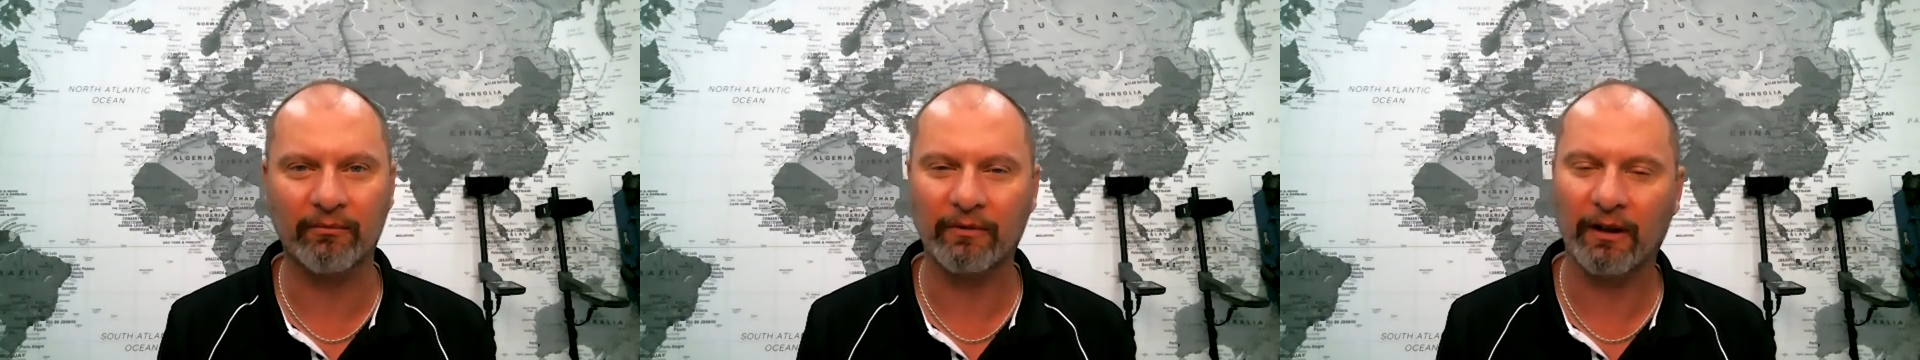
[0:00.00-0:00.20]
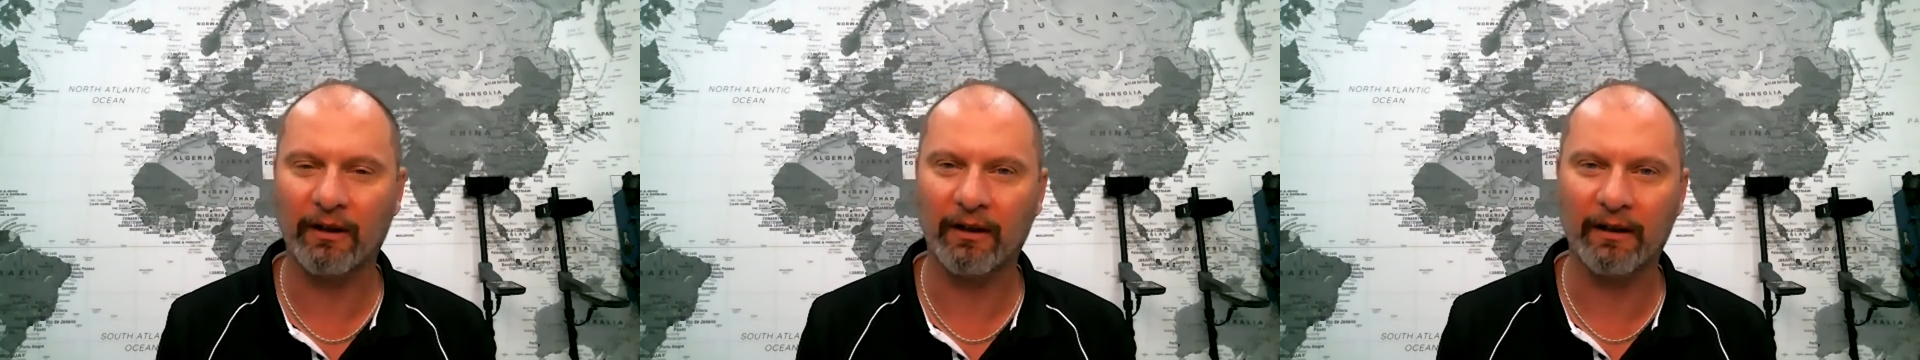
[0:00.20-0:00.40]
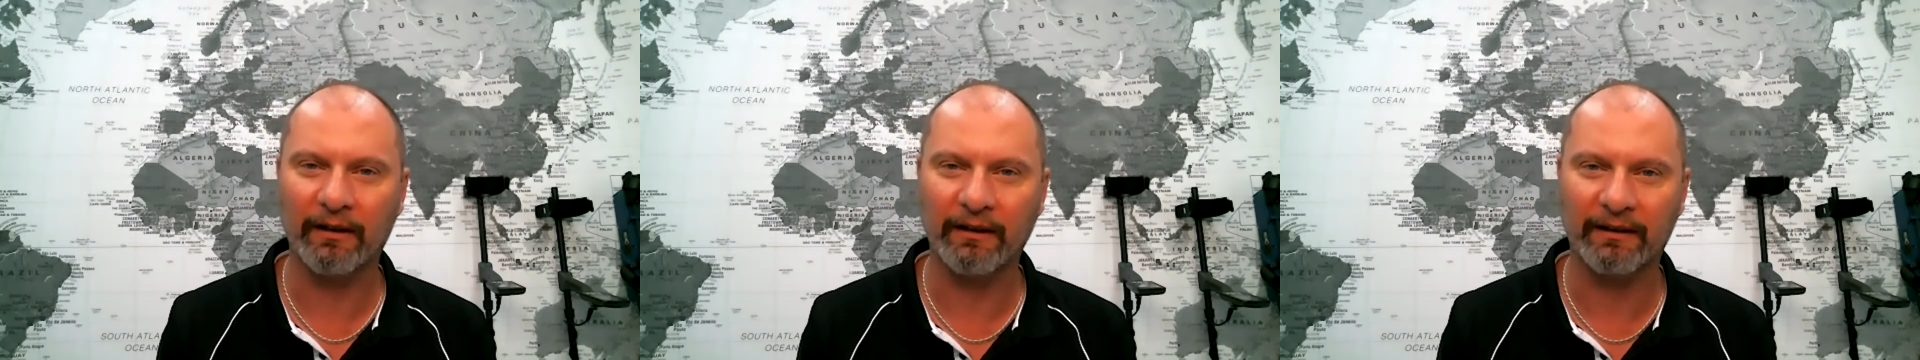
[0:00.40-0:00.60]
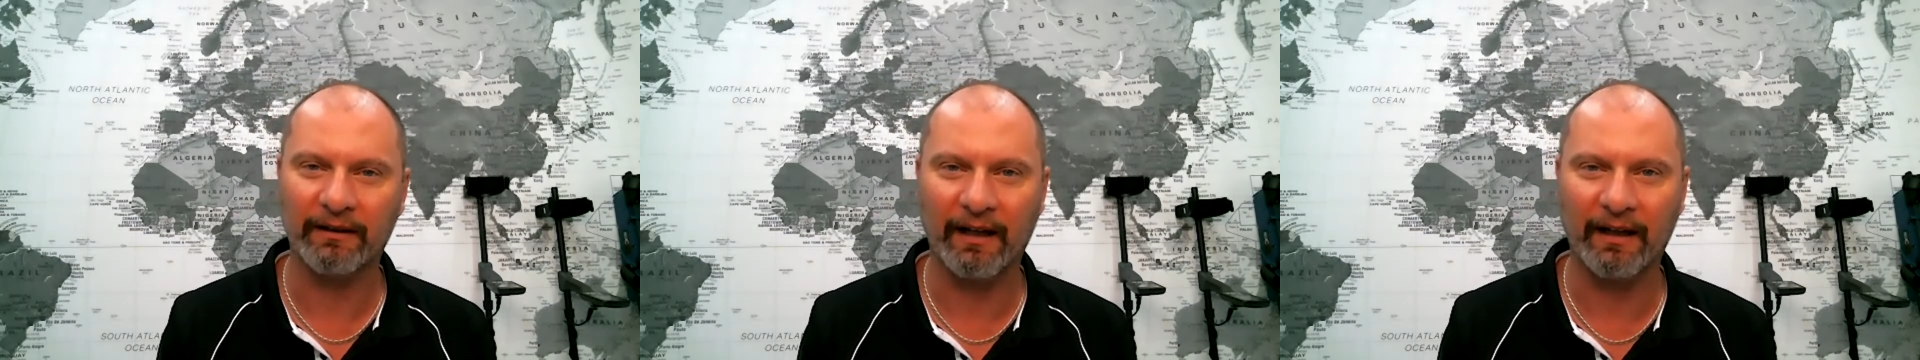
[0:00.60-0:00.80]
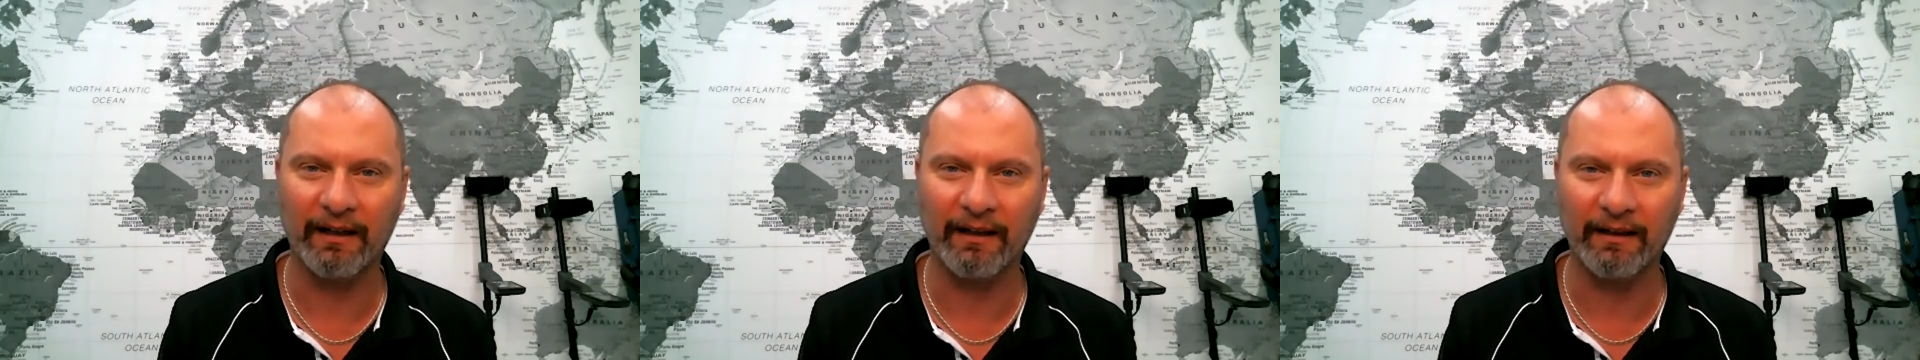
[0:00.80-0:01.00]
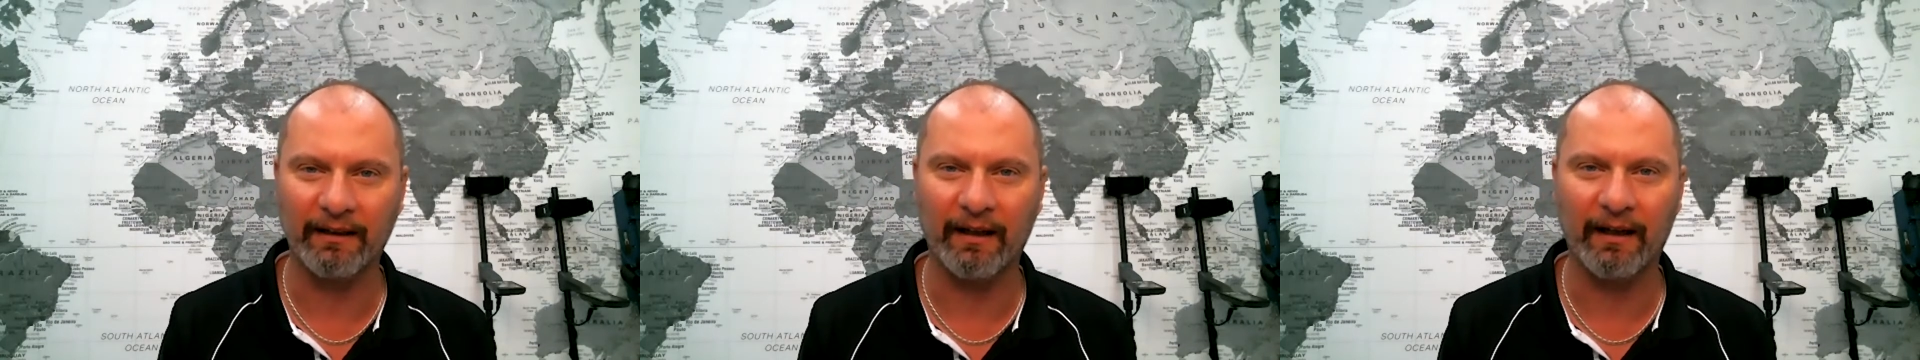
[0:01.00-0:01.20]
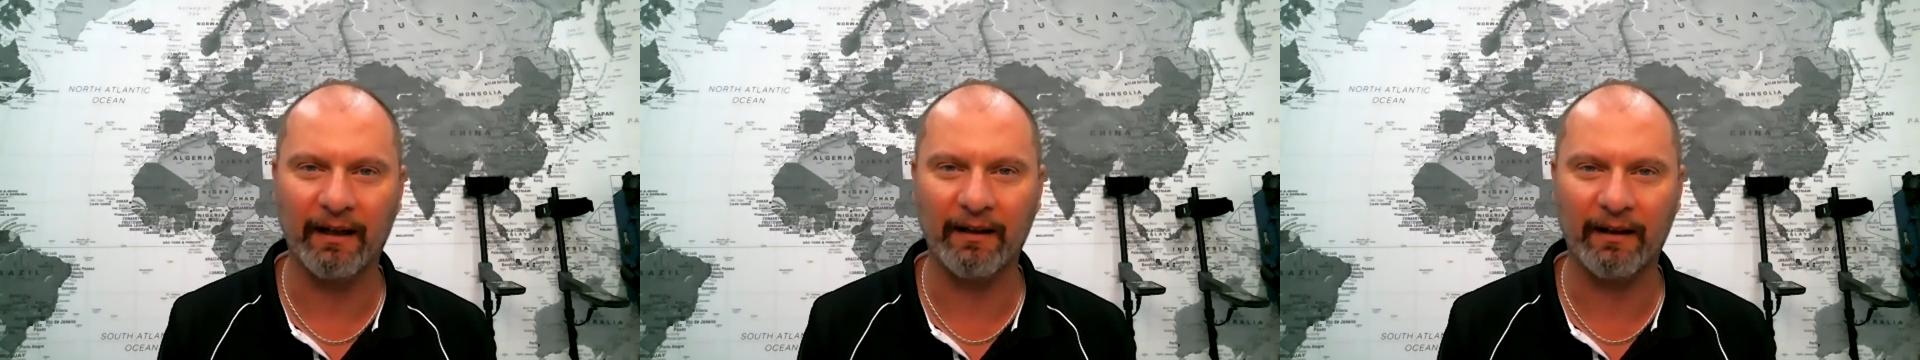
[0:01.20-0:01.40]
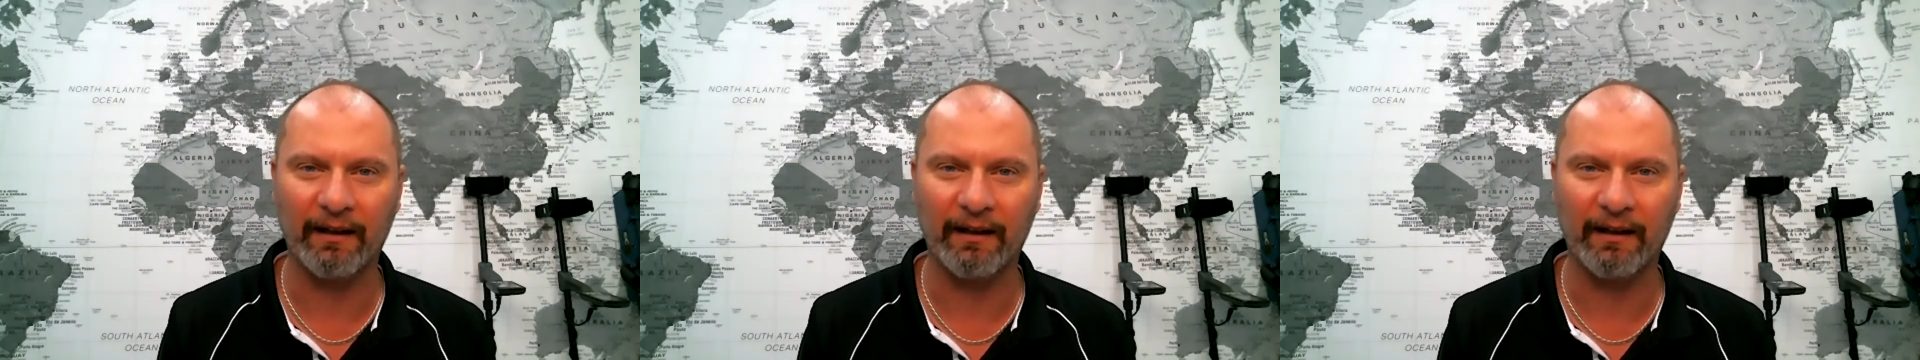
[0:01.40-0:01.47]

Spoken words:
you're saying in